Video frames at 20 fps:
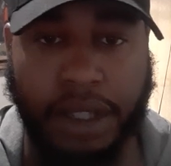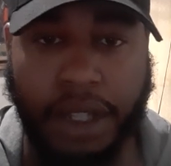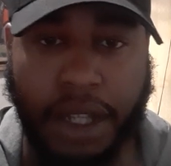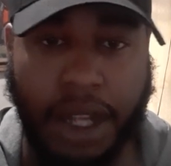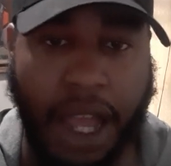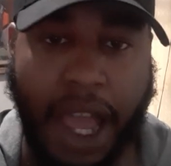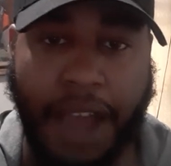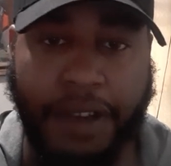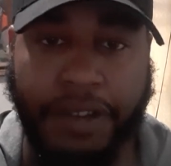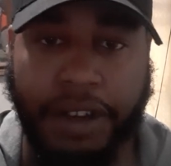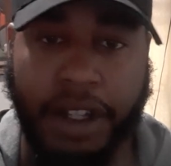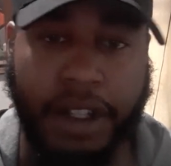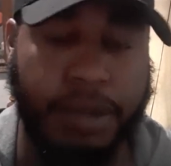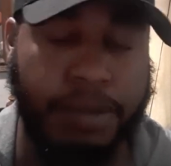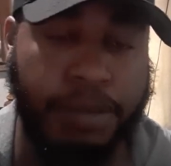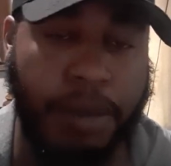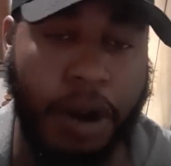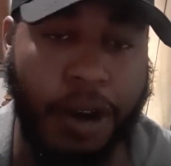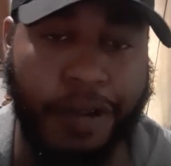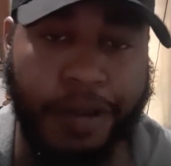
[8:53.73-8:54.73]
having a
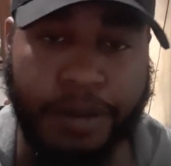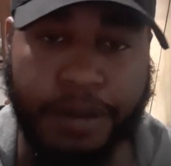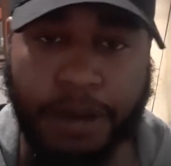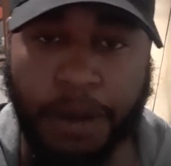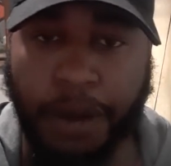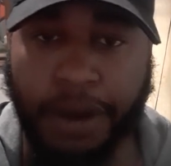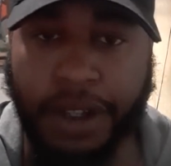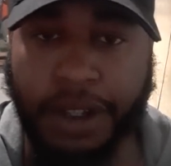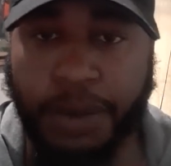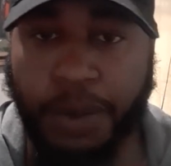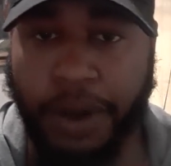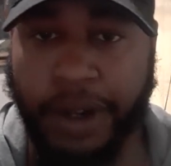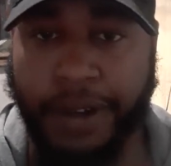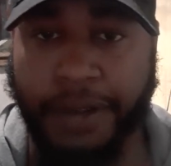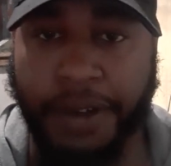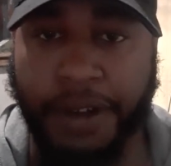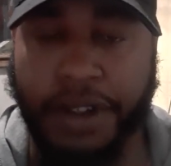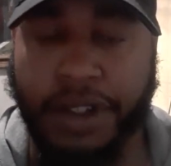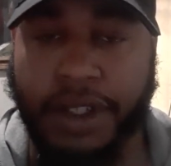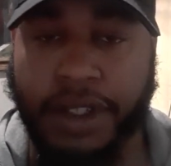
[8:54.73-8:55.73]
bow from
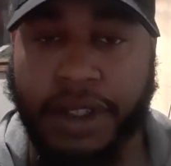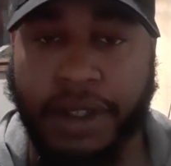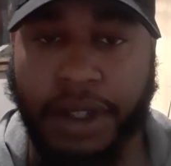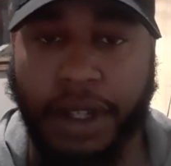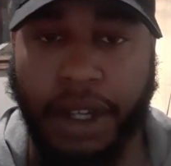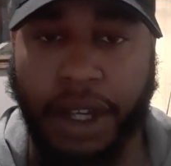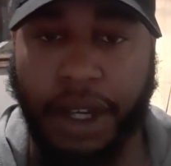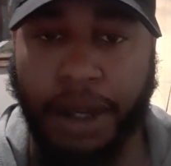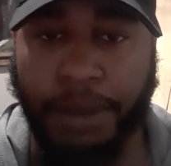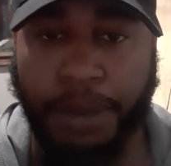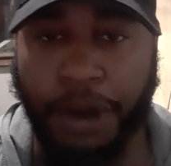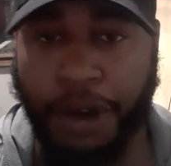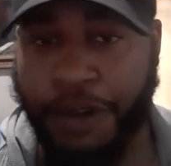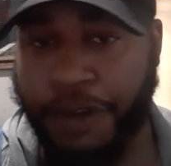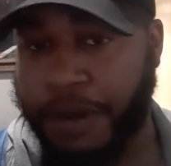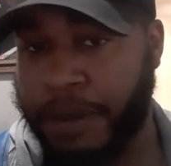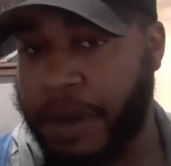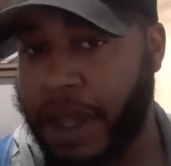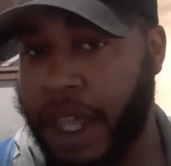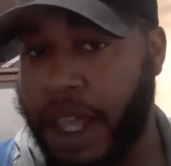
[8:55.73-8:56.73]
2020 versus a bow
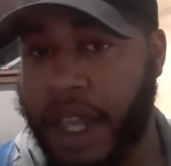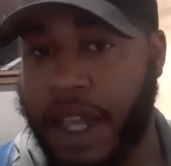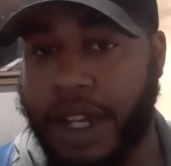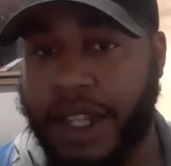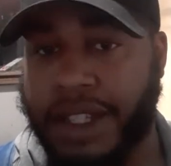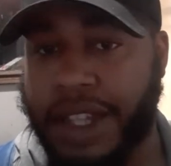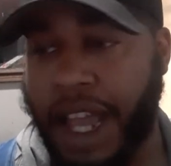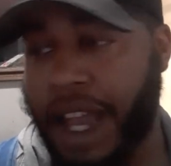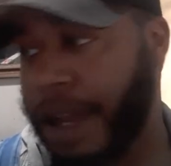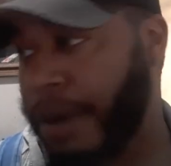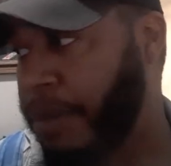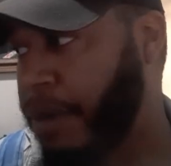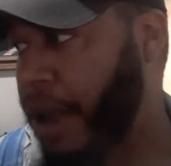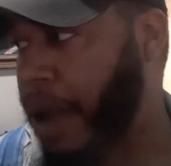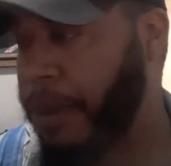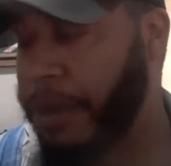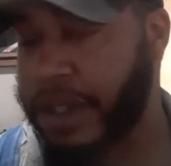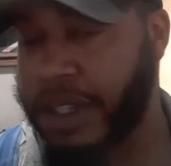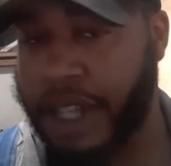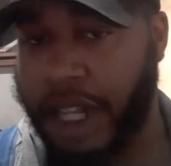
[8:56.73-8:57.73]
from the 80s. I could
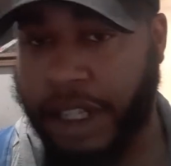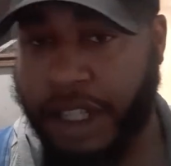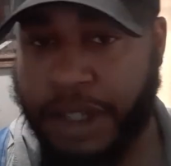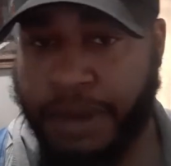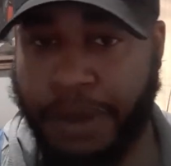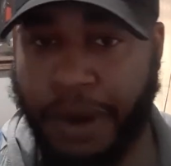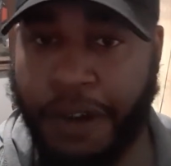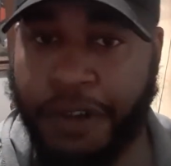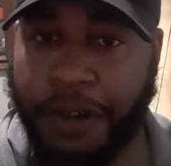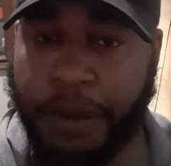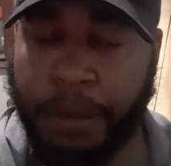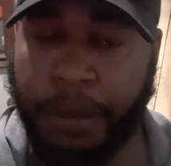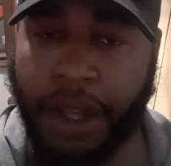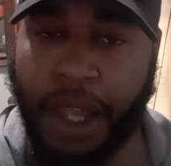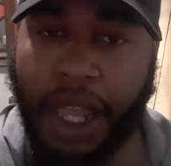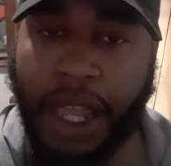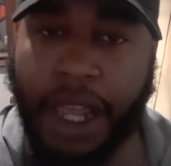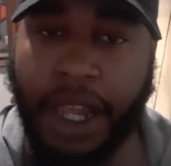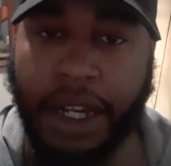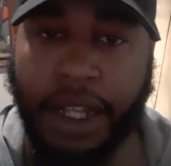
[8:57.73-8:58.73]
probably take this bow from
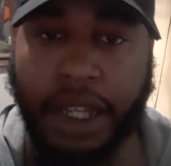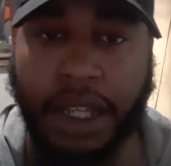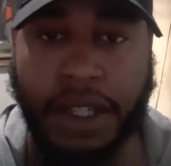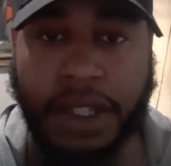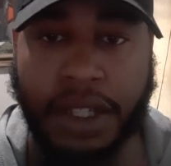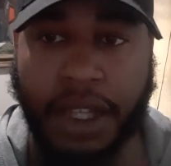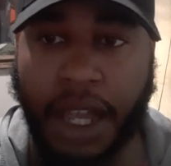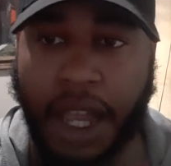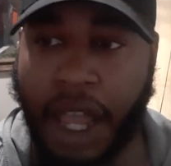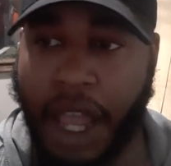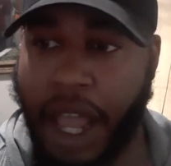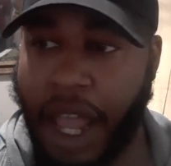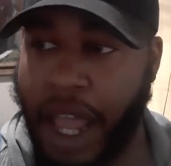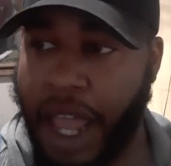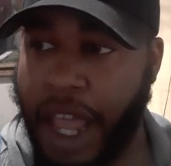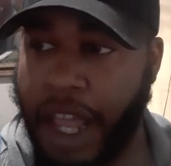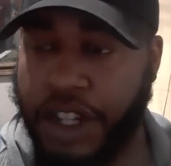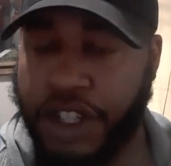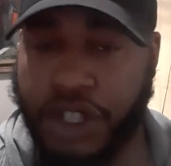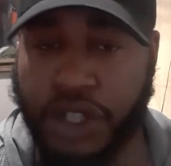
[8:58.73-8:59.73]
the 80s
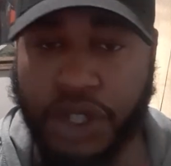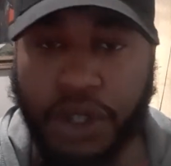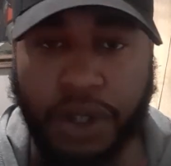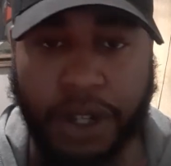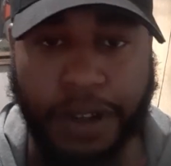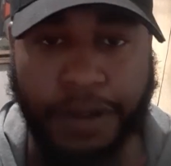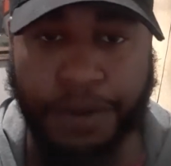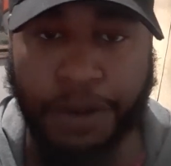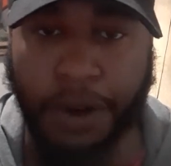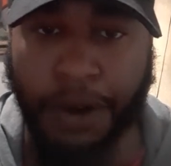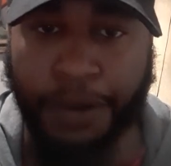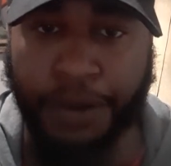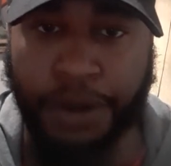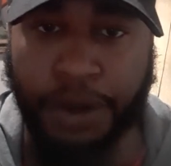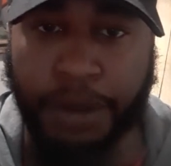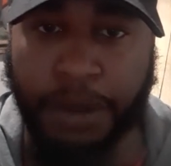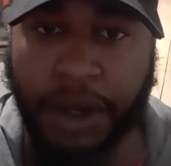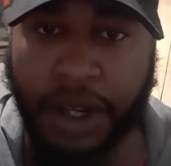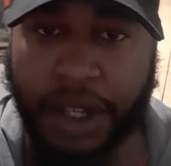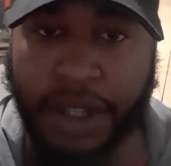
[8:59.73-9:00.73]
and shoot it for a
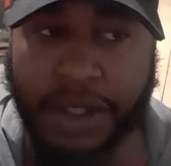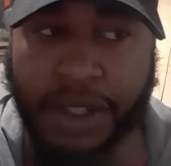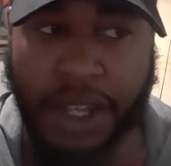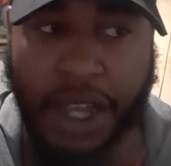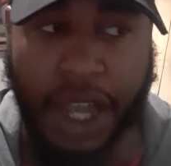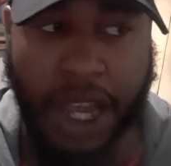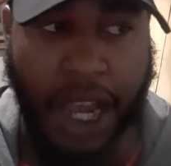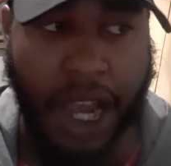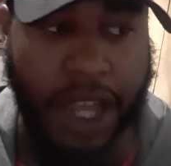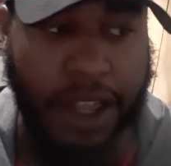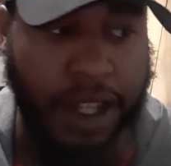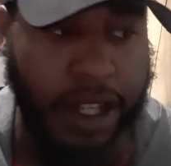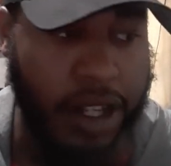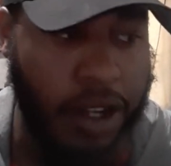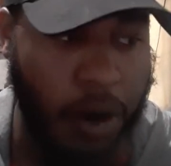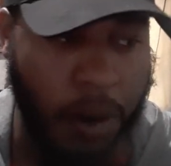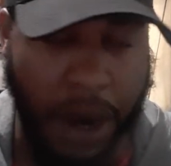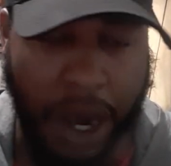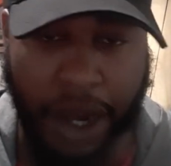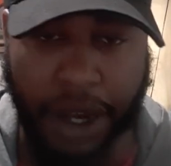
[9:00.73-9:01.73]
few months and then
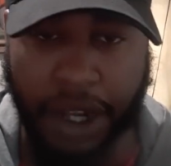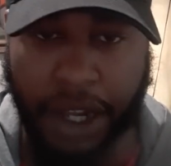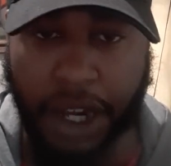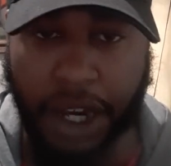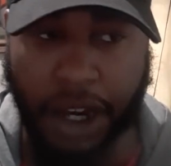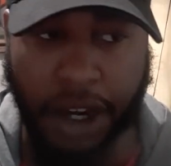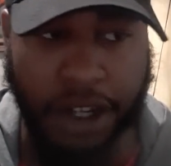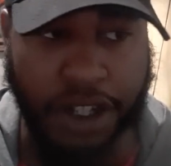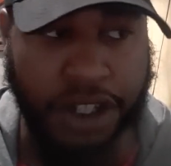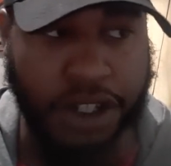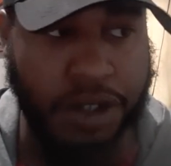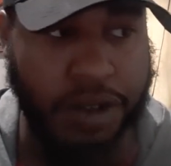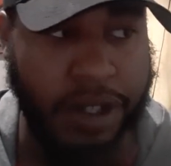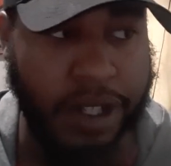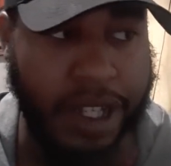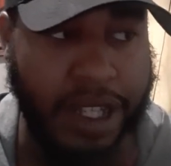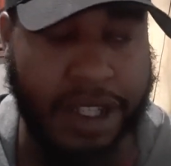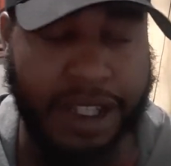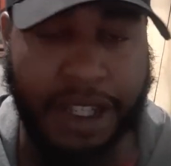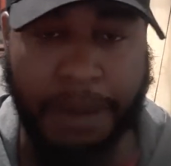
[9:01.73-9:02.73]
go out here and shoot
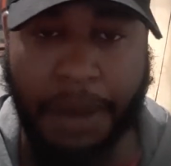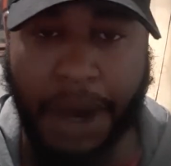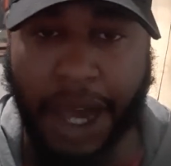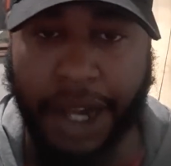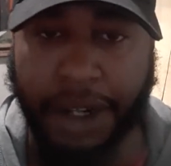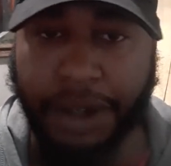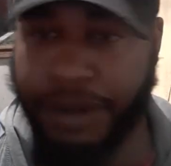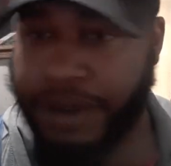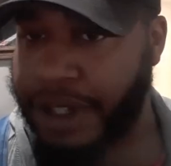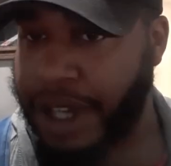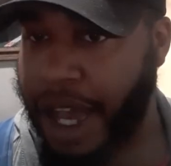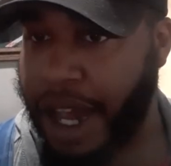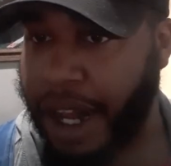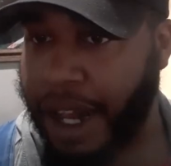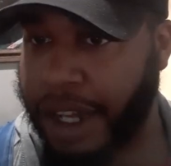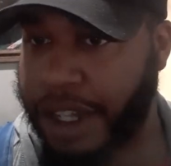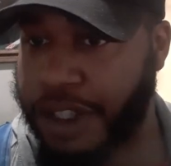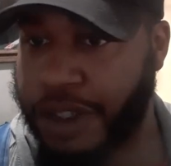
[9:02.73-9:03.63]
against somebody who's got like a